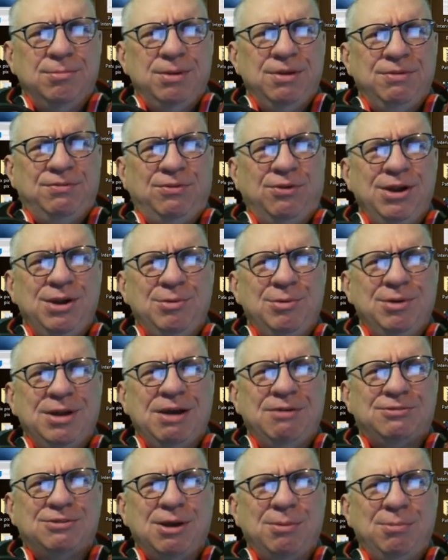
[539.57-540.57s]
before he would
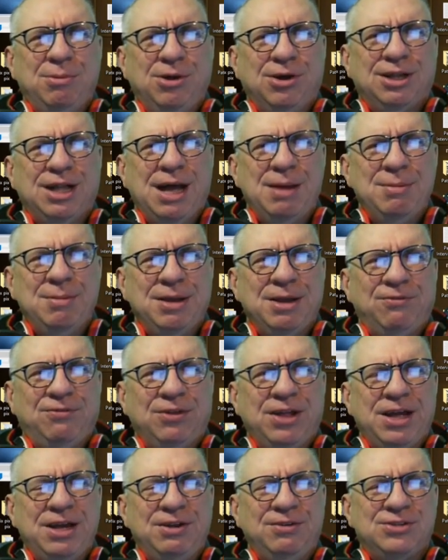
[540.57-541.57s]
have trouble climbing a
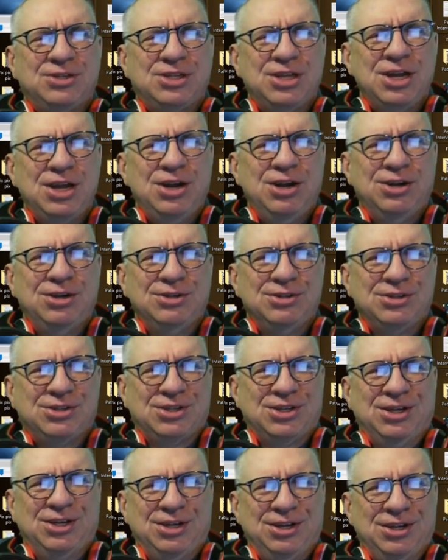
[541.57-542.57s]
flight of
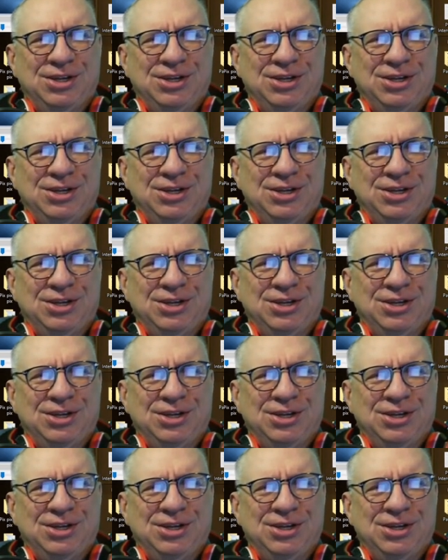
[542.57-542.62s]
stairs?